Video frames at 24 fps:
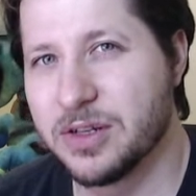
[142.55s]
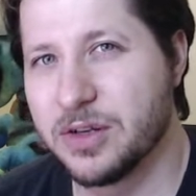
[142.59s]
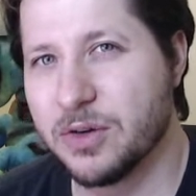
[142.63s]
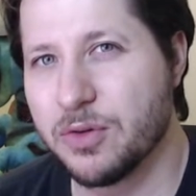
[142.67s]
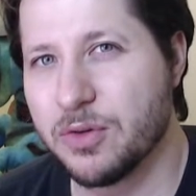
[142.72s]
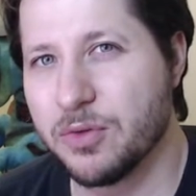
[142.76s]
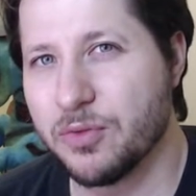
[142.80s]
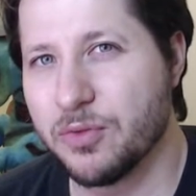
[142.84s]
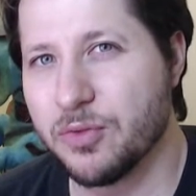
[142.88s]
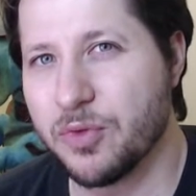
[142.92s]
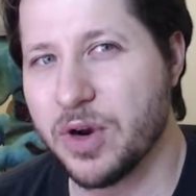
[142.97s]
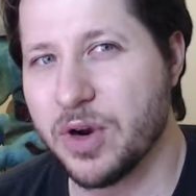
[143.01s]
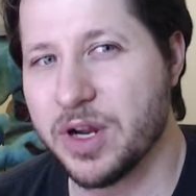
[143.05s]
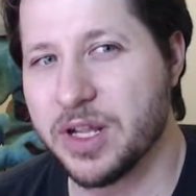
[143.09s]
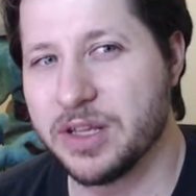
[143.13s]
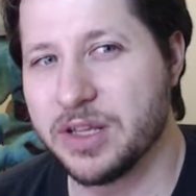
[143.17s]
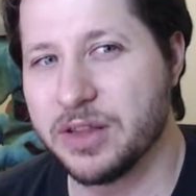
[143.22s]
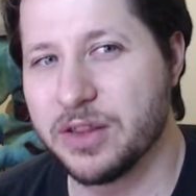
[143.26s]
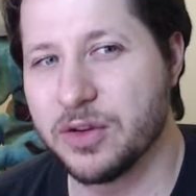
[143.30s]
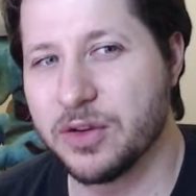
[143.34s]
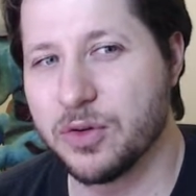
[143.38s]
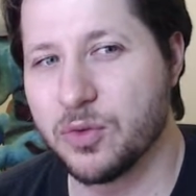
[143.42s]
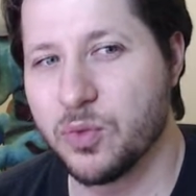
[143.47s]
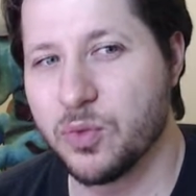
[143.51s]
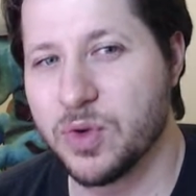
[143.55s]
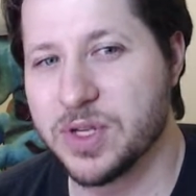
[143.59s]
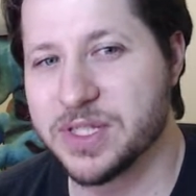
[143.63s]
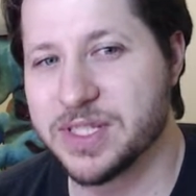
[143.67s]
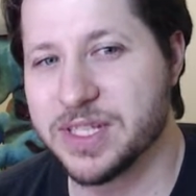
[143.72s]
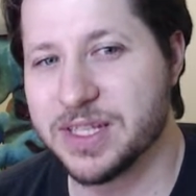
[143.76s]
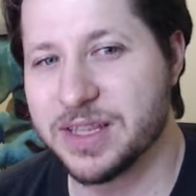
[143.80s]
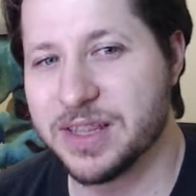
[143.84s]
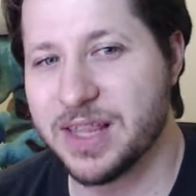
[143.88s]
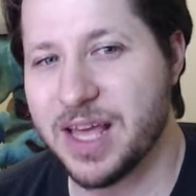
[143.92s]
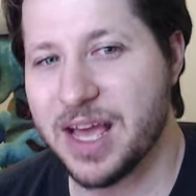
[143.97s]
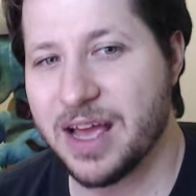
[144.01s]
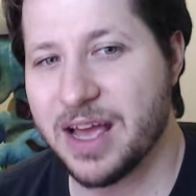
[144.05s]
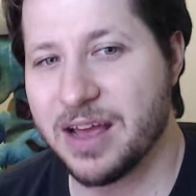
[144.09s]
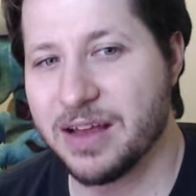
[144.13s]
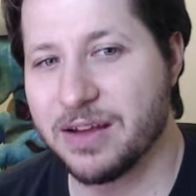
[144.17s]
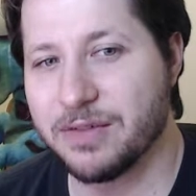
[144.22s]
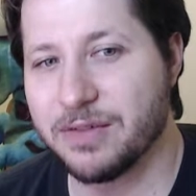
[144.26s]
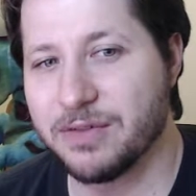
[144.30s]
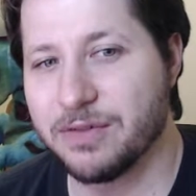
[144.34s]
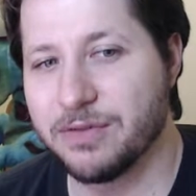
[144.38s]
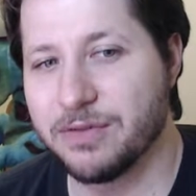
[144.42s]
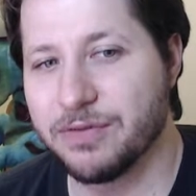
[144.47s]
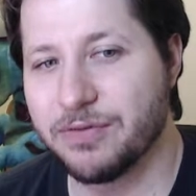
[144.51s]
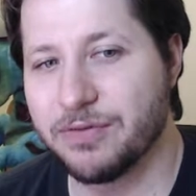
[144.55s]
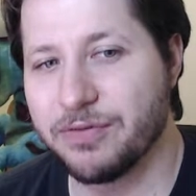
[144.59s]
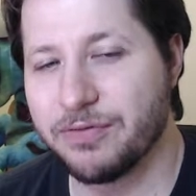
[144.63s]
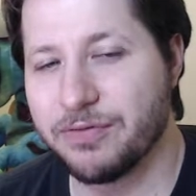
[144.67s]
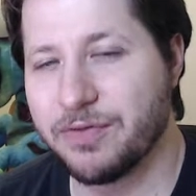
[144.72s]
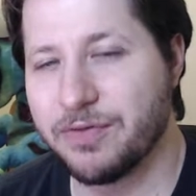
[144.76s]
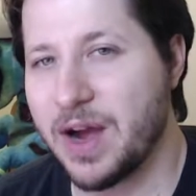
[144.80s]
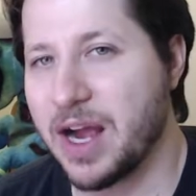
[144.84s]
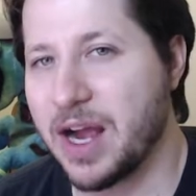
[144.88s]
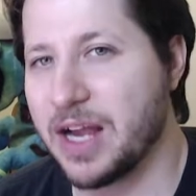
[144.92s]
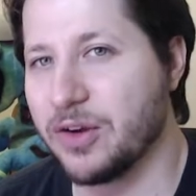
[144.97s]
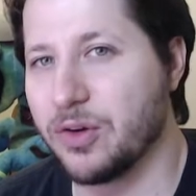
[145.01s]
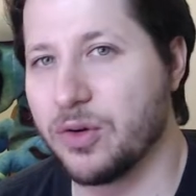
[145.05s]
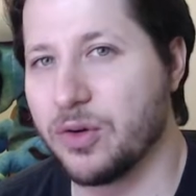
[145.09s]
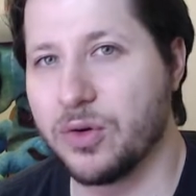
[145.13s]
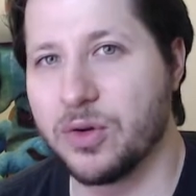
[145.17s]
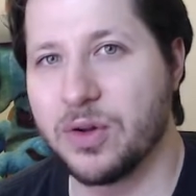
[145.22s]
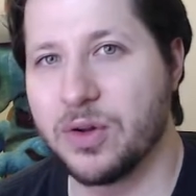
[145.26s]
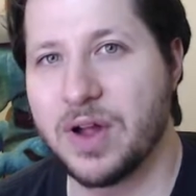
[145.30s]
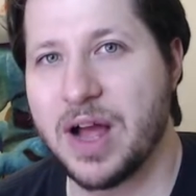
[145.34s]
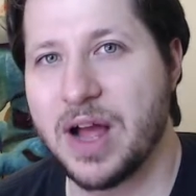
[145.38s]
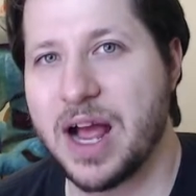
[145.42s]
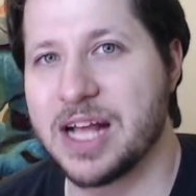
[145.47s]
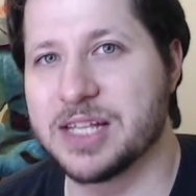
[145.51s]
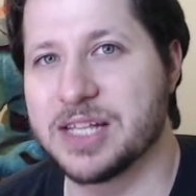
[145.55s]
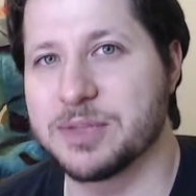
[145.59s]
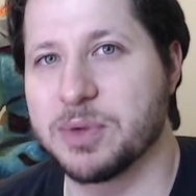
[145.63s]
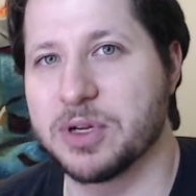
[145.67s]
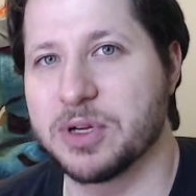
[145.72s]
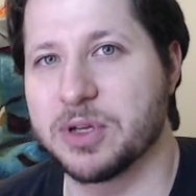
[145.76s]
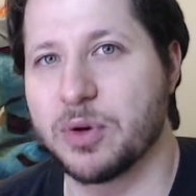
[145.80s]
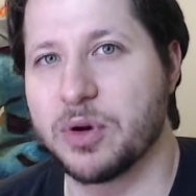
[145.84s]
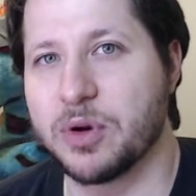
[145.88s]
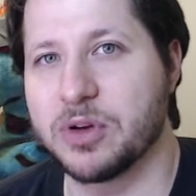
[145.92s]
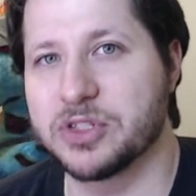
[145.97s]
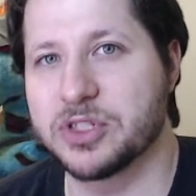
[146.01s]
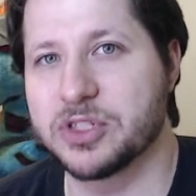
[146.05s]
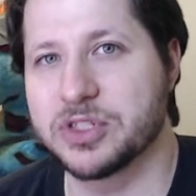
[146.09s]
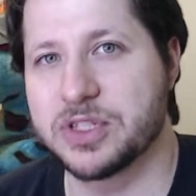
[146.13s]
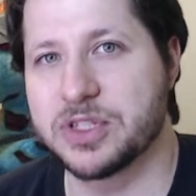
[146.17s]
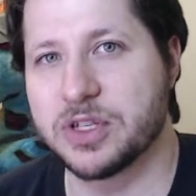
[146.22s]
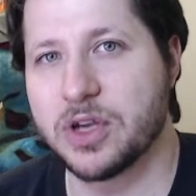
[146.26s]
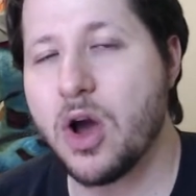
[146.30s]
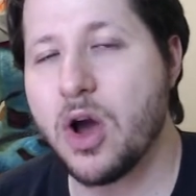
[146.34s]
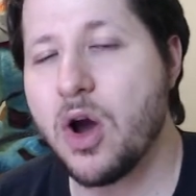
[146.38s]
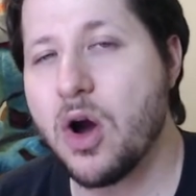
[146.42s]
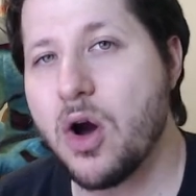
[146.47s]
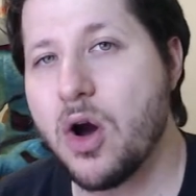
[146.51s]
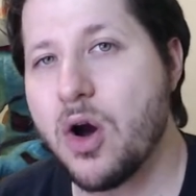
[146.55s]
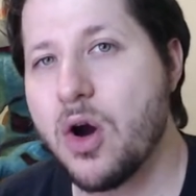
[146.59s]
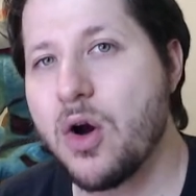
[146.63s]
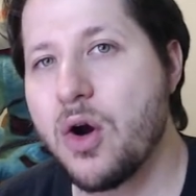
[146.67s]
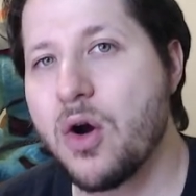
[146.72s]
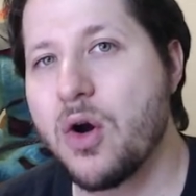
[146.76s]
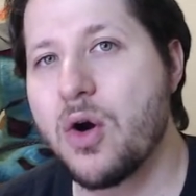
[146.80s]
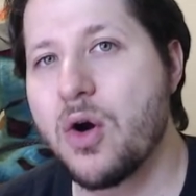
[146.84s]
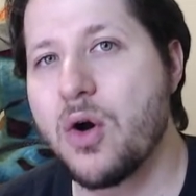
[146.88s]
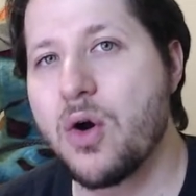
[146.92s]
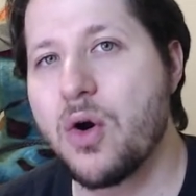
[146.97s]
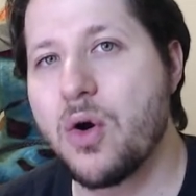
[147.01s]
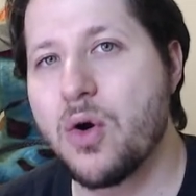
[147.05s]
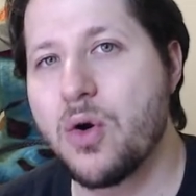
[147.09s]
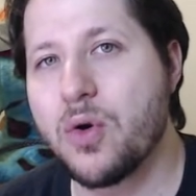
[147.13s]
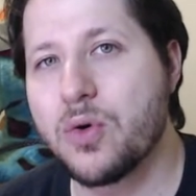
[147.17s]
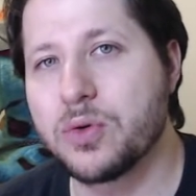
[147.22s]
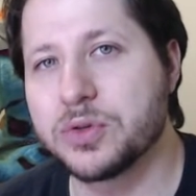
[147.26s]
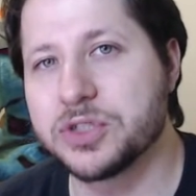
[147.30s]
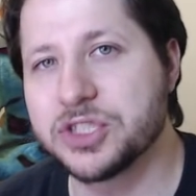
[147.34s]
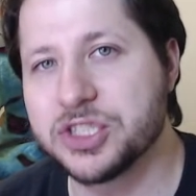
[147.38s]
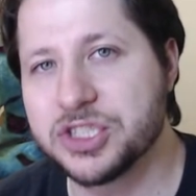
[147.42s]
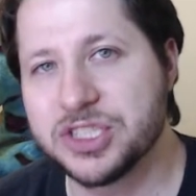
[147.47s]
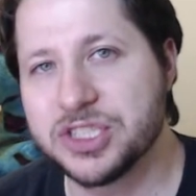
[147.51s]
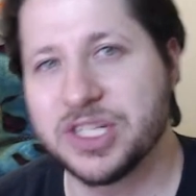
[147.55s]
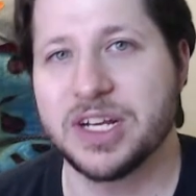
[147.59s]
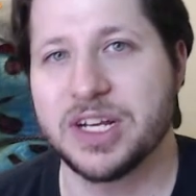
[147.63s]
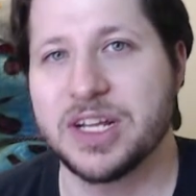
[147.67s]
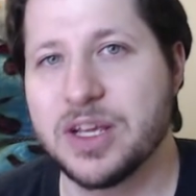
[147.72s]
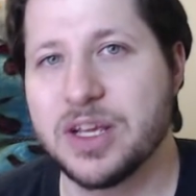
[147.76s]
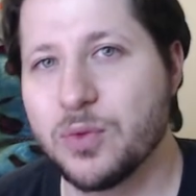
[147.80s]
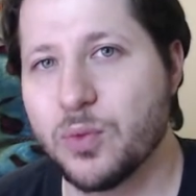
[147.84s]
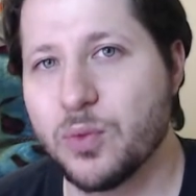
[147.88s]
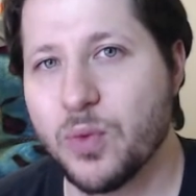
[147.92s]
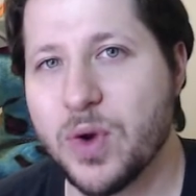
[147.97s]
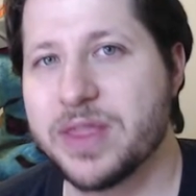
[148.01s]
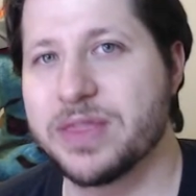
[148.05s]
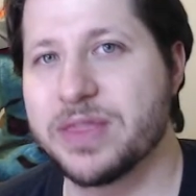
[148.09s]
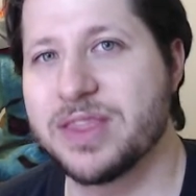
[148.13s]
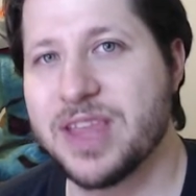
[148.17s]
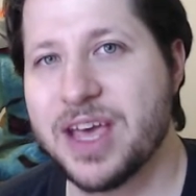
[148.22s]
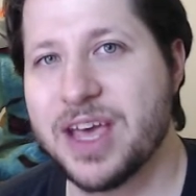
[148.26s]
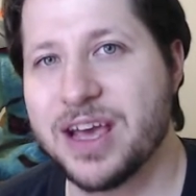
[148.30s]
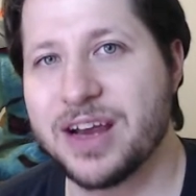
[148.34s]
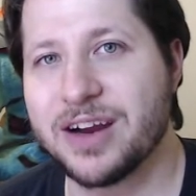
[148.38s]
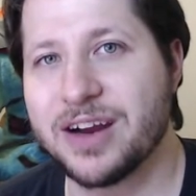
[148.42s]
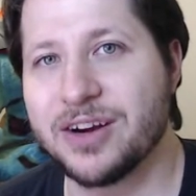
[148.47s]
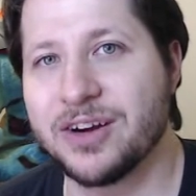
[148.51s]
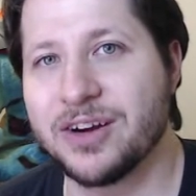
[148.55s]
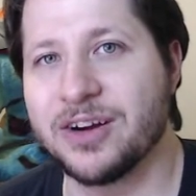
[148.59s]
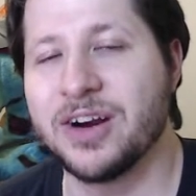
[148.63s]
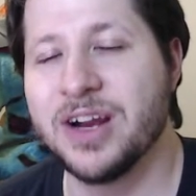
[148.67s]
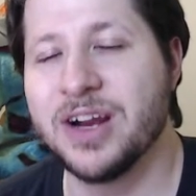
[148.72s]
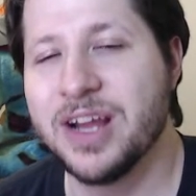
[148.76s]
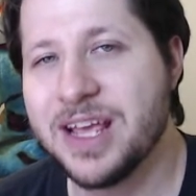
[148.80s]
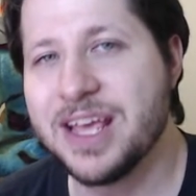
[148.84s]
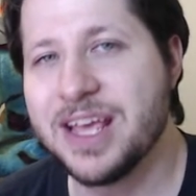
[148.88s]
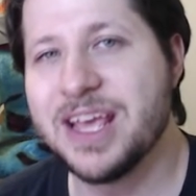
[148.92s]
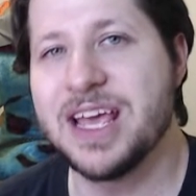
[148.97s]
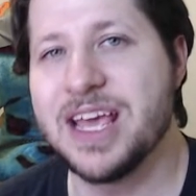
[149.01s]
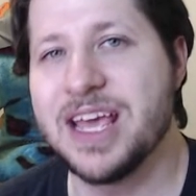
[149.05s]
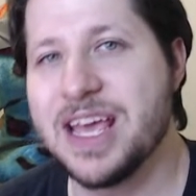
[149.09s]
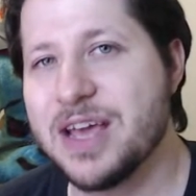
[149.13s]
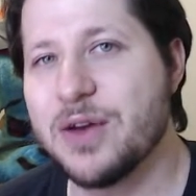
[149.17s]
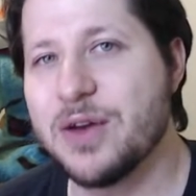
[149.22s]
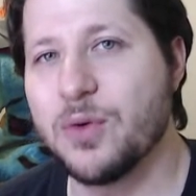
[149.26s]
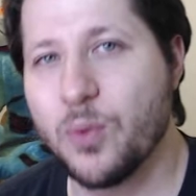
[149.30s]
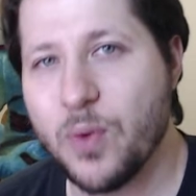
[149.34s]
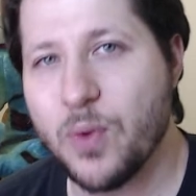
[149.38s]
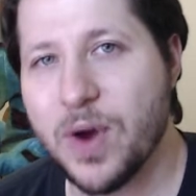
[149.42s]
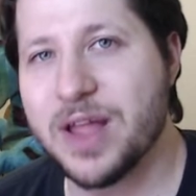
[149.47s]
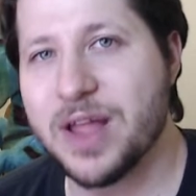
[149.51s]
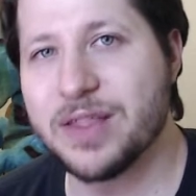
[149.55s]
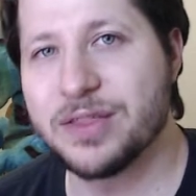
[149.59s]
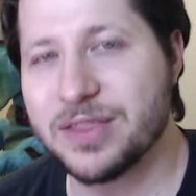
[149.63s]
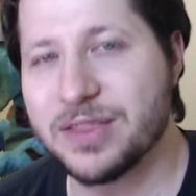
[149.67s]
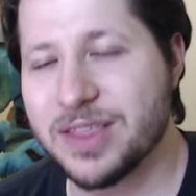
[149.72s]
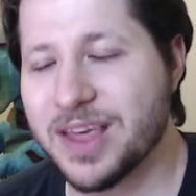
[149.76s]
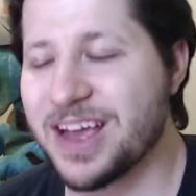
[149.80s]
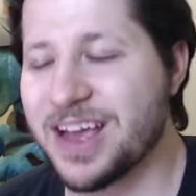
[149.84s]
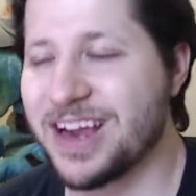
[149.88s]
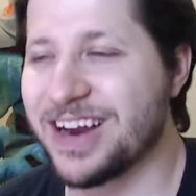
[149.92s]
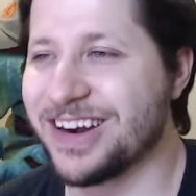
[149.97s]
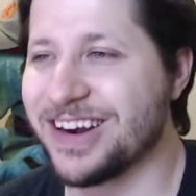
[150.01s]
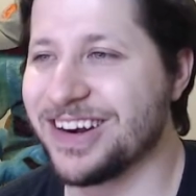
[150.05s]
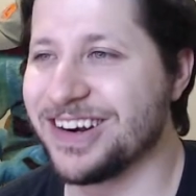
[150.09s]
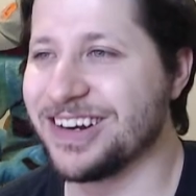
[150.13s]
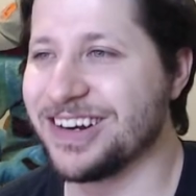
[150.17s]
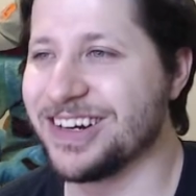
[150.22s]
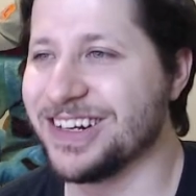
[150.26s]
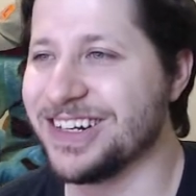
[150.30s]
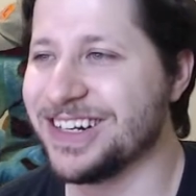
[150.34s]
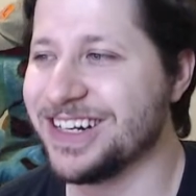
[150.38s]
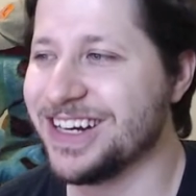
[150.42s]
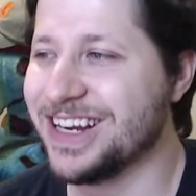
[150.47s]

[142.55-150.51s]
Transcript: right? There wasn't that final aspect where I was just like, oh shit, it went there. It went there.